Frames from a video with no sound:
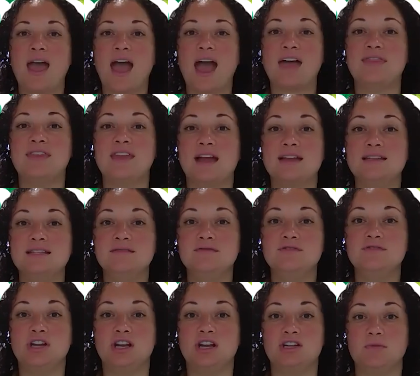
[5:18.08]
At the end of
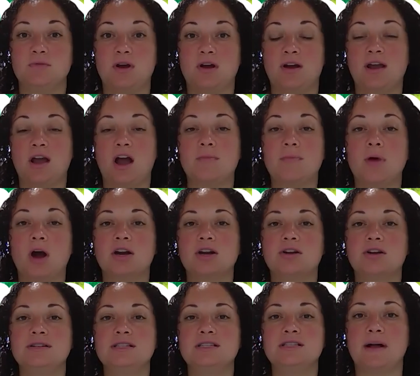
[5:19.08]
January, our
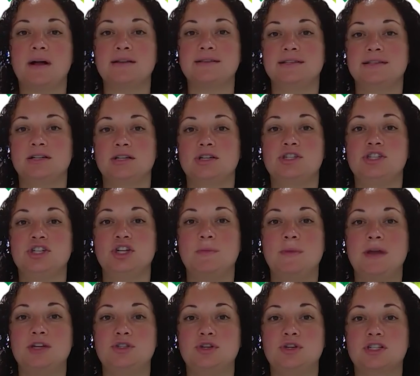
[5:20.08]
partnering sponsor,
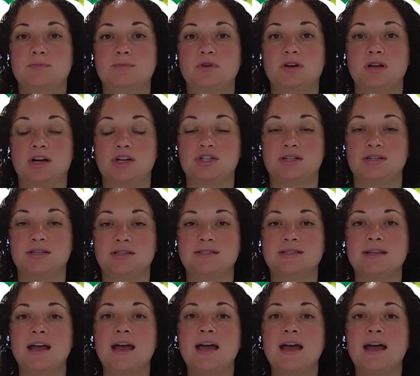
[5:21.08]
Geomatrix Productions,